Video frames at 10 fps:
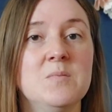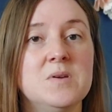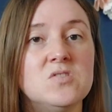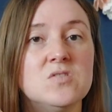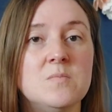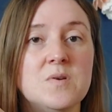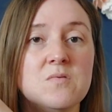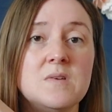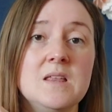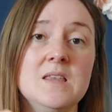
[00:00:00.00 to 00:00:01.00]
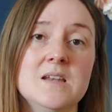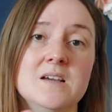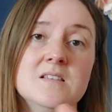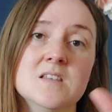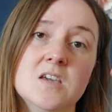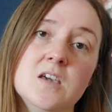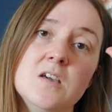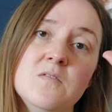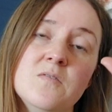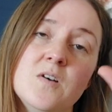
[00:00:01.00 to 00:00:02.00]
I'll put a picture up, a really nice
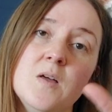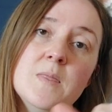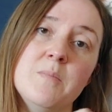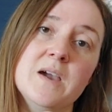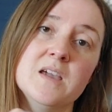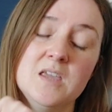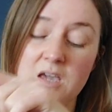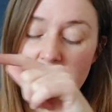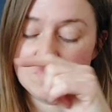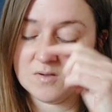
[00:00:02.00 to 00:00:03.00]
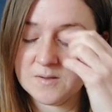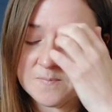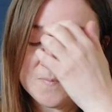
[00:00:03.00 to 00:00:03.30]
curve on the back yoke.